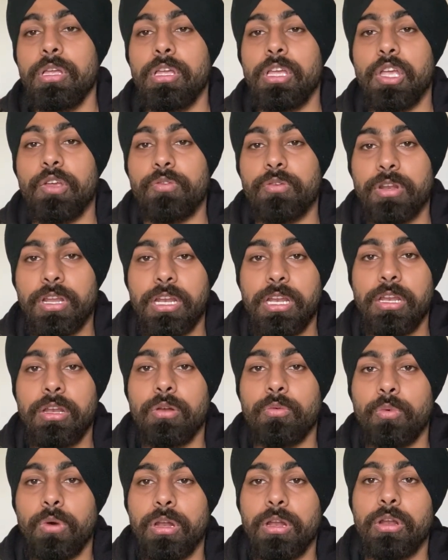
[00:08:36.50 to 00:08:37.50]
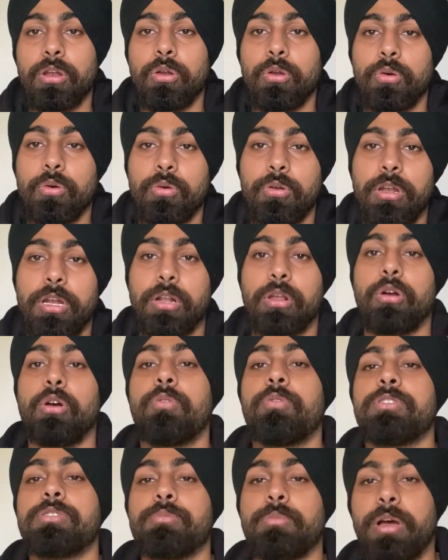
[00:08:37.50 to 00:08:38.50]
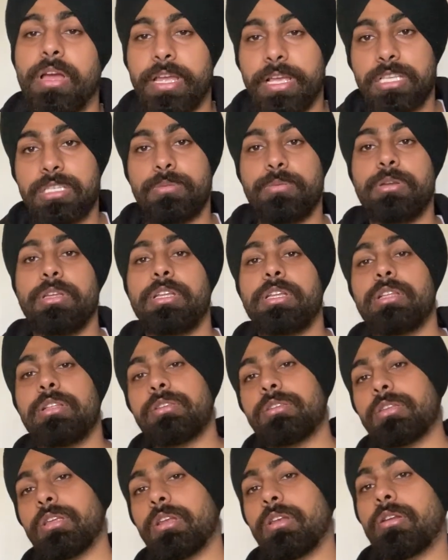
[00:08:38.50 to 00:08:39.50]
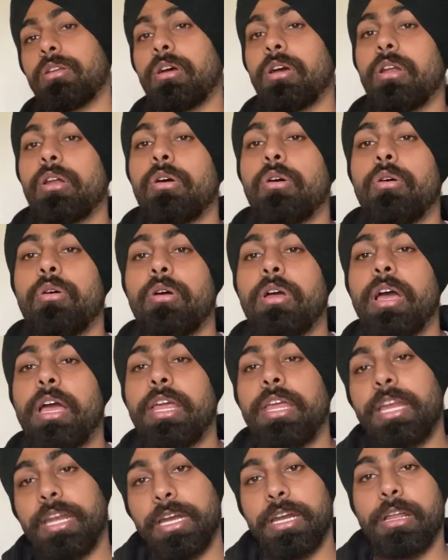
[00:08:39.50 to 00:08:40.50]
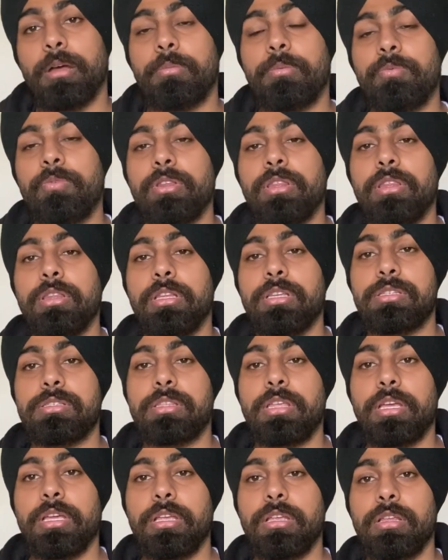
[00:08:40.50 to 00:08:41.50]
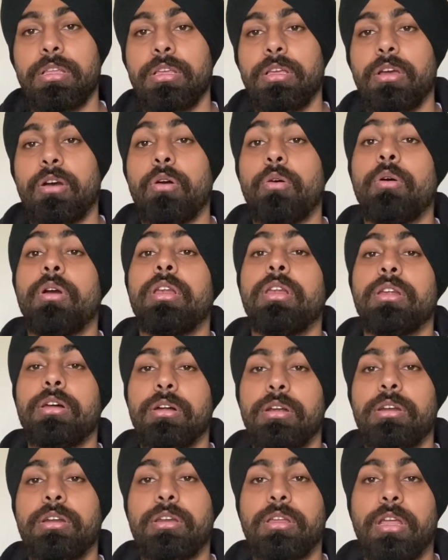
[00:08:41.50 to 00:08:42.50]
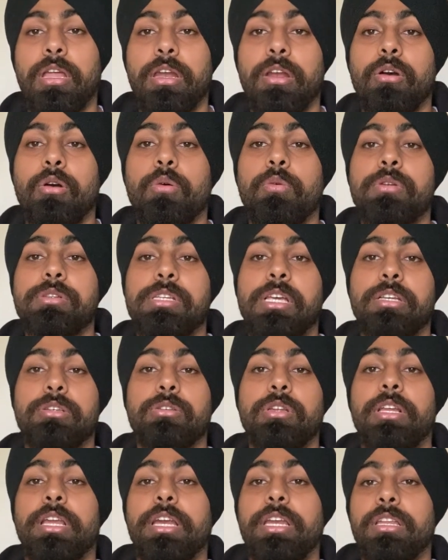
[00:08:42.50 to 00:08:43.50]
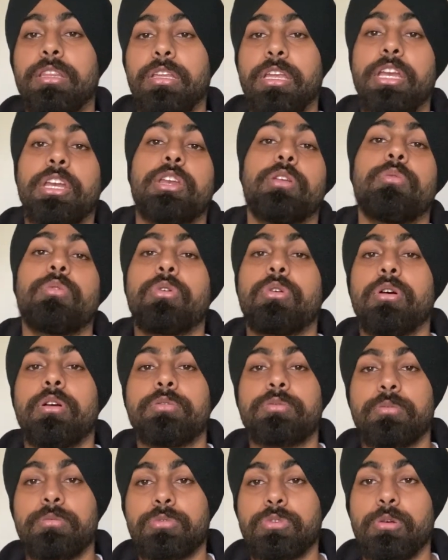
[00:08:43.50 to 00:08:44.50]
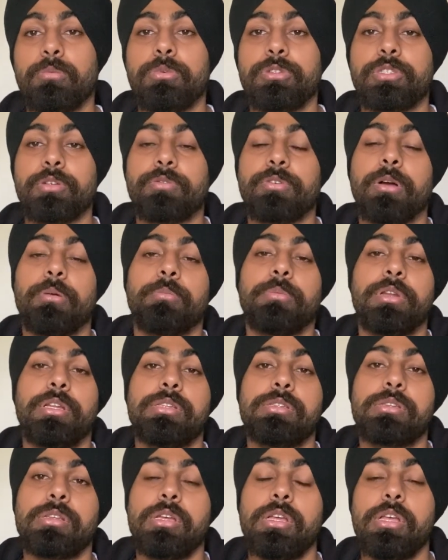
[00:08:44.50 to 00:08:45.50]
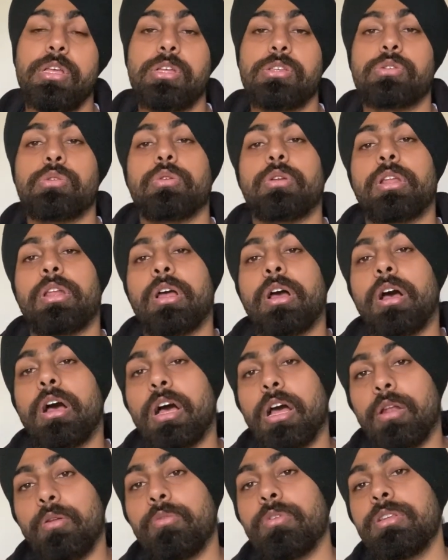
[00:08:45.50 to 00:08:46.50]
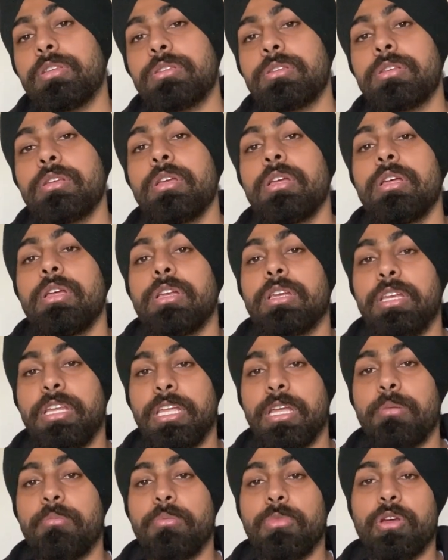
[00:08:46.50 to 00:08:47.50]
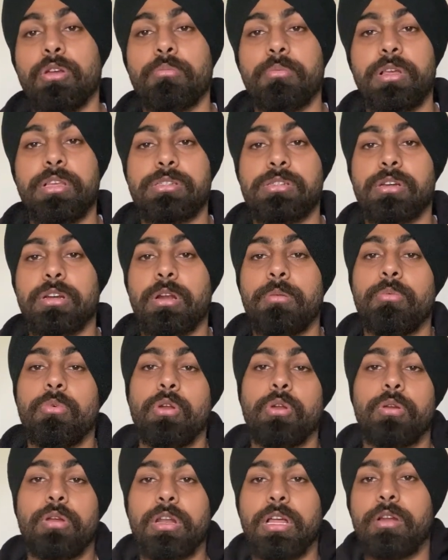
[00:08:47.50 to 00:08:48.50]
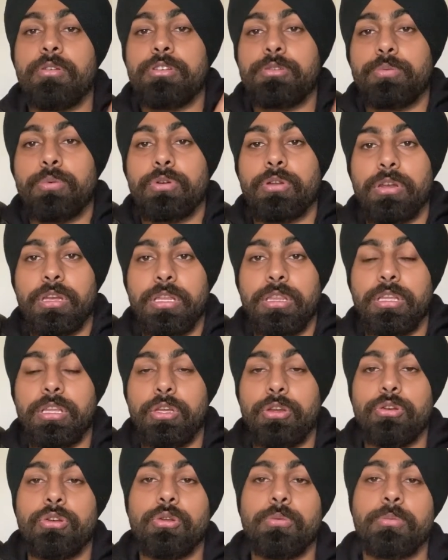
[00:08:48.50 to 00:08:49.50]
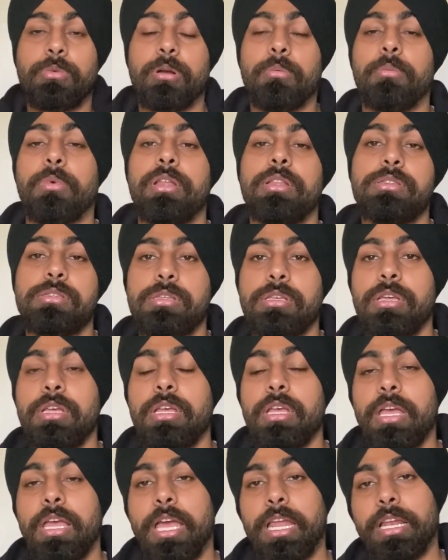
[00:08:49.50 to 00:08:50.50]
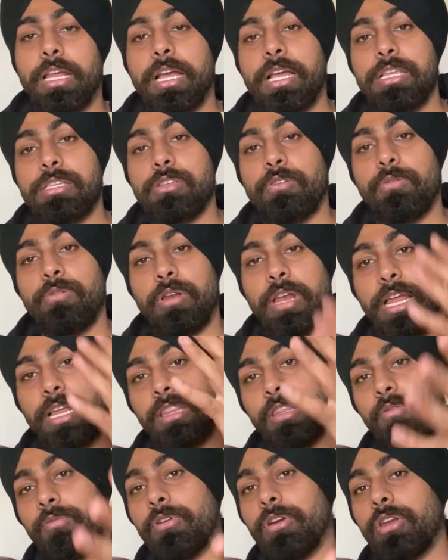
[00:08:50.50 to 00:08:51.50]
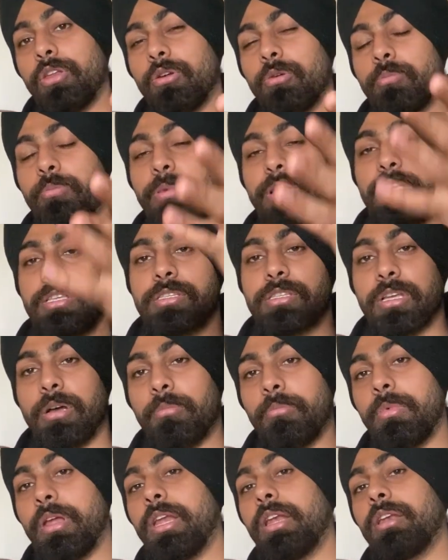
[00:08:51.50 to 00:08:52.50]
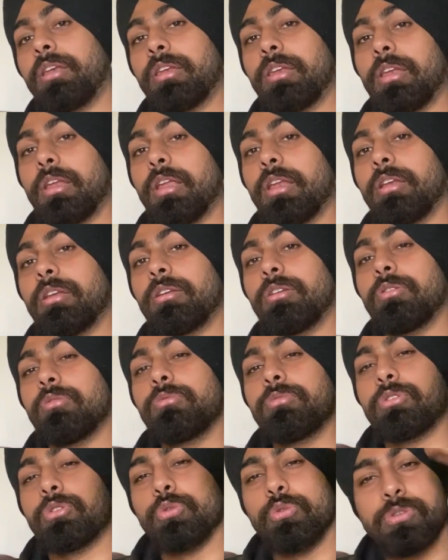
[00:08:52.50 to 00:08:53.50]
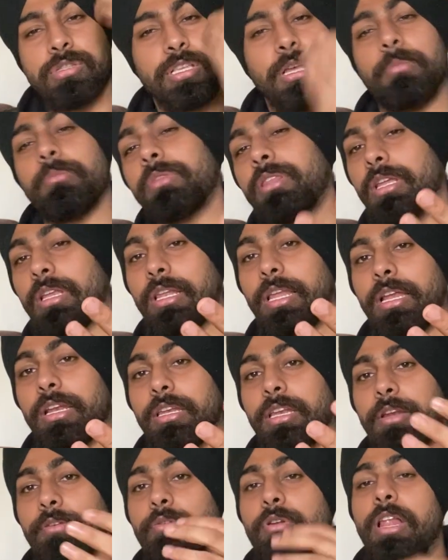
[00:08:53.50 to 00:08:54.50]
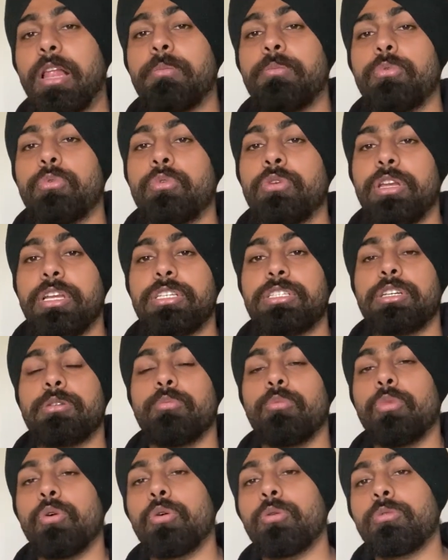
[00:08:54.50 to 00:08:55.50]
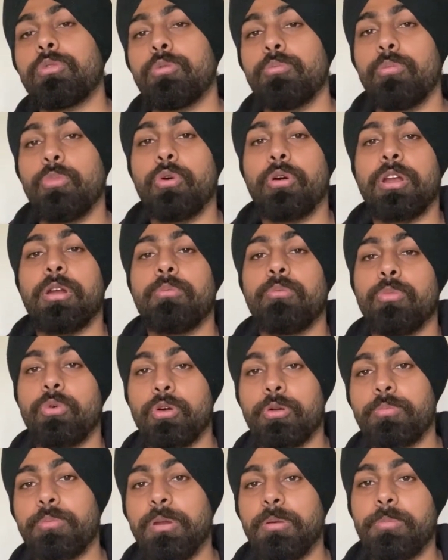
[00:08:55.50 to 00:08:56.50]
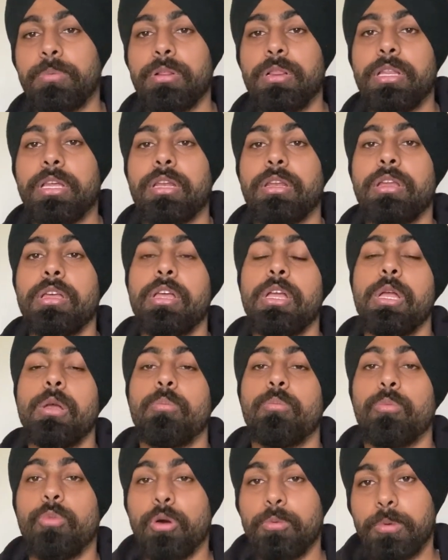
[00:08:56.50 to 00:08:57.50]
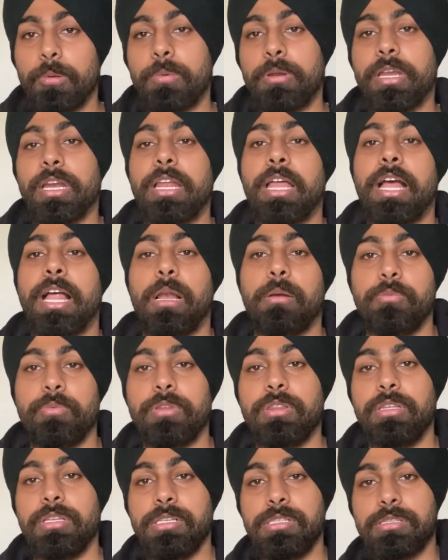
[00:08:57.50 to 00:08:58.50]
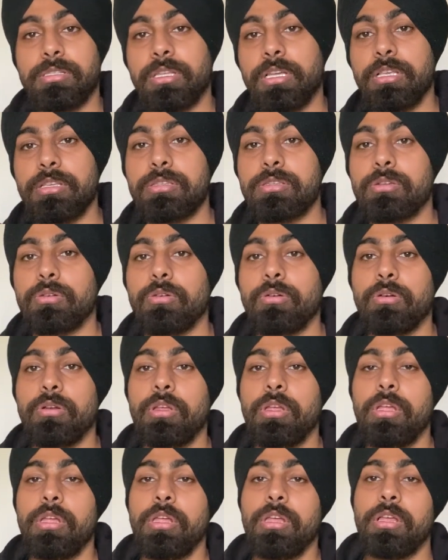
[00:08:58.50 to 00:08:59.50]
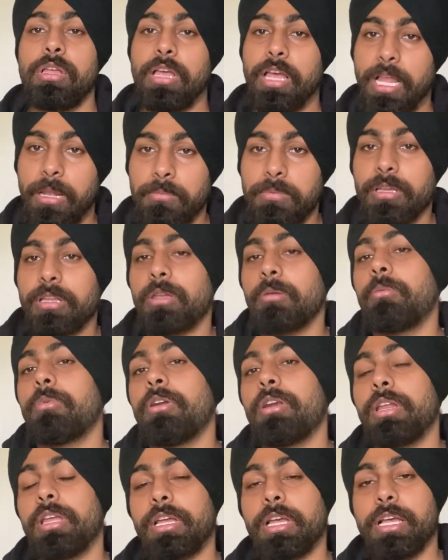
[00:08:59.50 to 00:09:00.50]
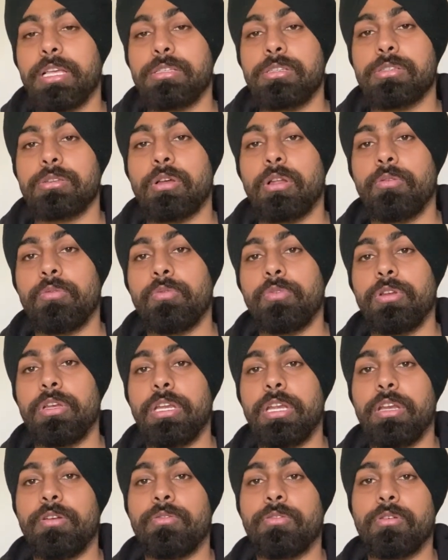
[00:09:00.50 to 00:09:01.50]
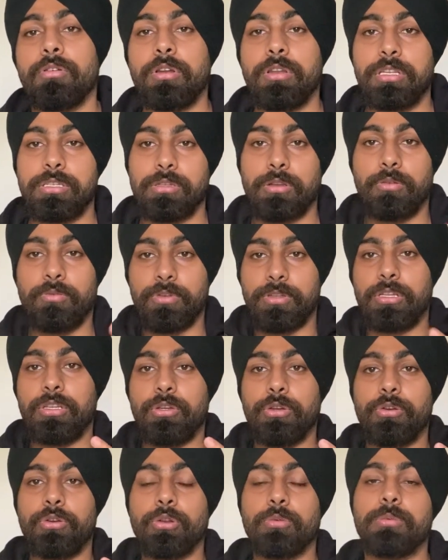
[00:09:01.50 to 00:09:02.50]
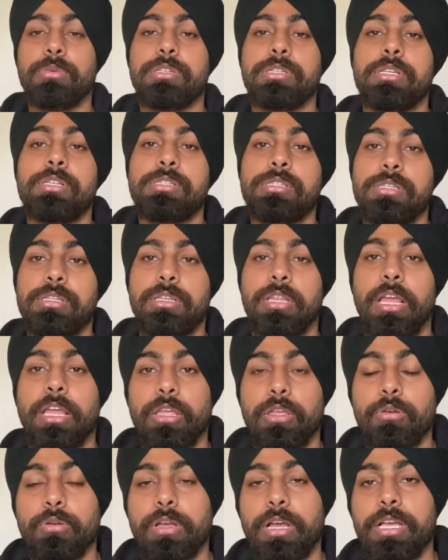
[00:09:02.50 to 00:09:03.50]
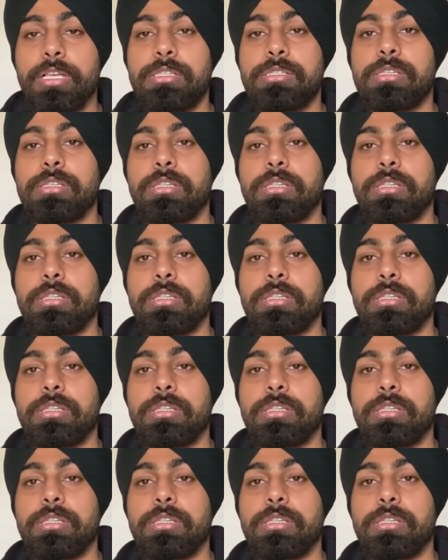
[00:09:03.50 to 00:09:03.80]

if you really want to know that how was my experience and how I ended up with this thing, how I learned, and how I was actually getting the interview calls from so much of companies, so you can always DM me on my Instagram, or you can always put on in the YouTube comments. And guys, if you like the video, please comment and do something like that will help to reach it more and more people, and more people get help with these things. So help the community, guys. This is all we need for this. Is all for the YouTube is. Thank you guys,